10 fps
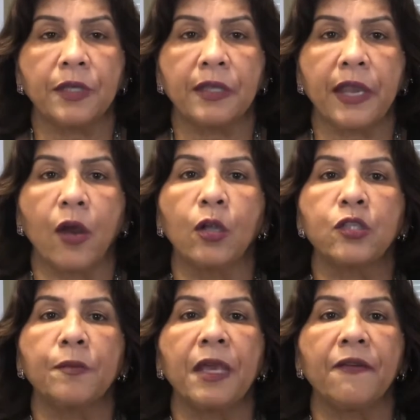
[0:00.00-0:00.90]
They
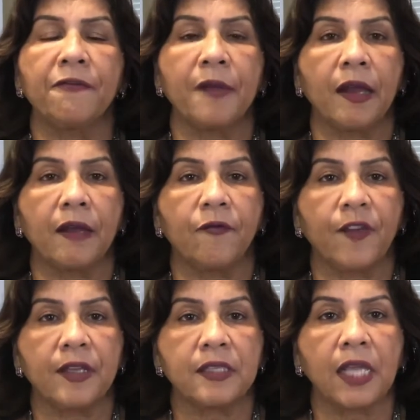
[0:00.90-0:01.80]
also may
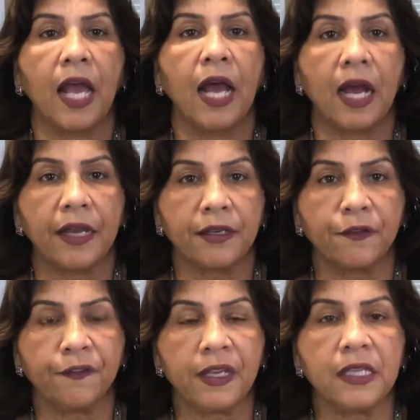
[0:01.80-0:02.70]
face higher
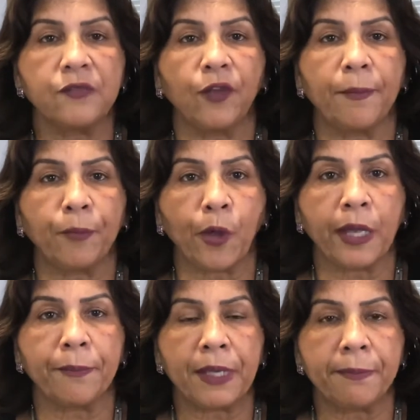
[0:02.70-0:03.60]
fees for
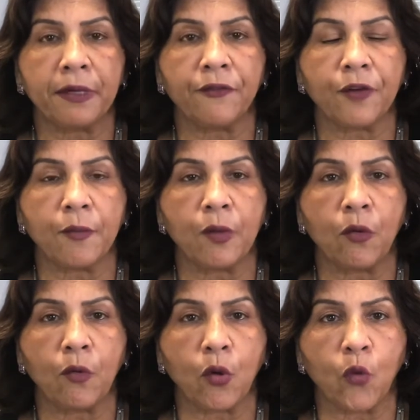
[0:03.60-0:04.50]
employing people from
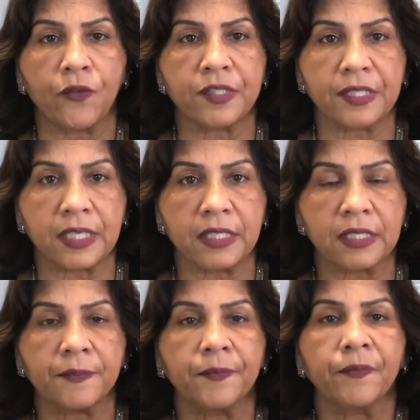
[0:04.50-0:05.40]
overseas,
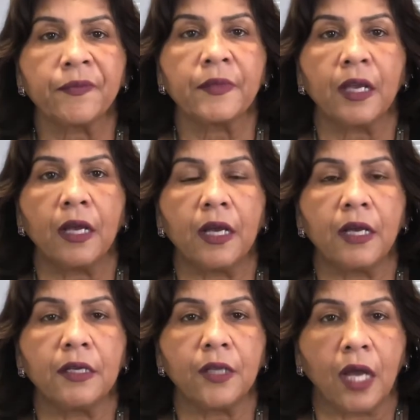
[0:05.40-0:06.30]

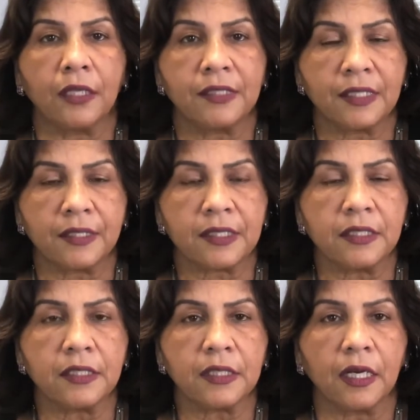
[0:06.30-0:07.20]

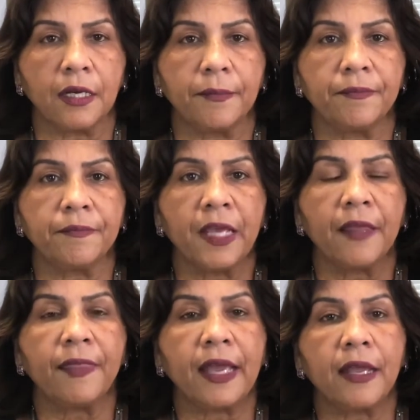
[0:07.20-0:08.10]
non-citizens.
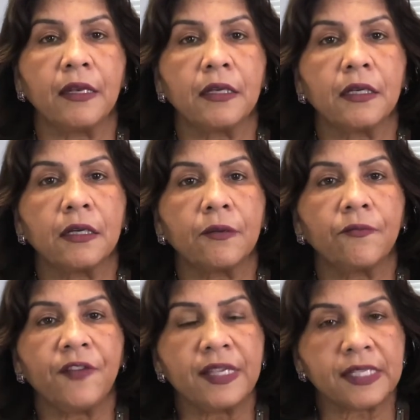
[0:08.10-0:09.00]
Then
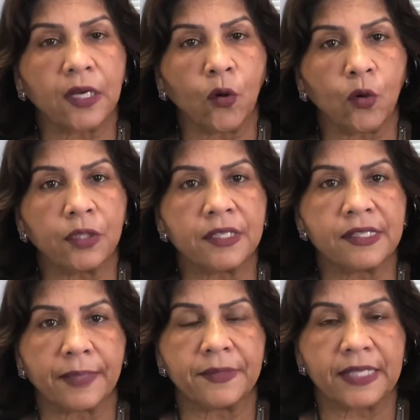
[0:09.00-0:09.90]
visa holders
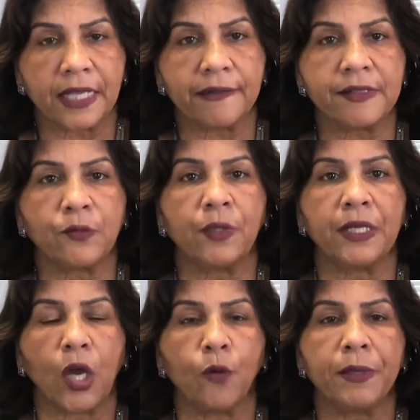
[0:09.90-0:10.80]
themselves will
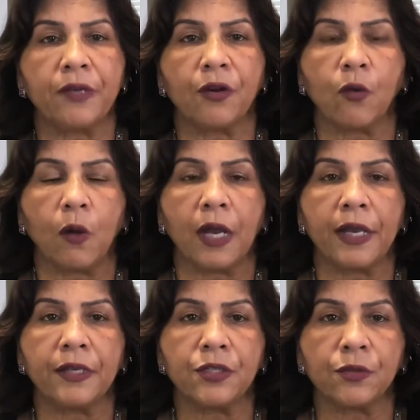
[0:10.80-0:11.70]
now be
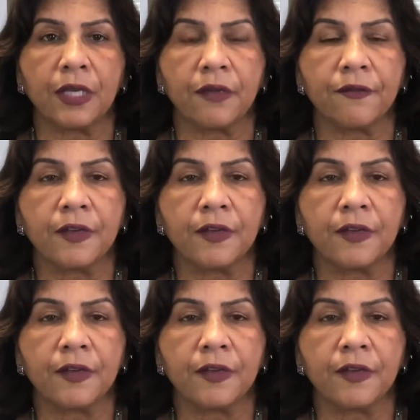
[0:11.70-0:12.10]
required to give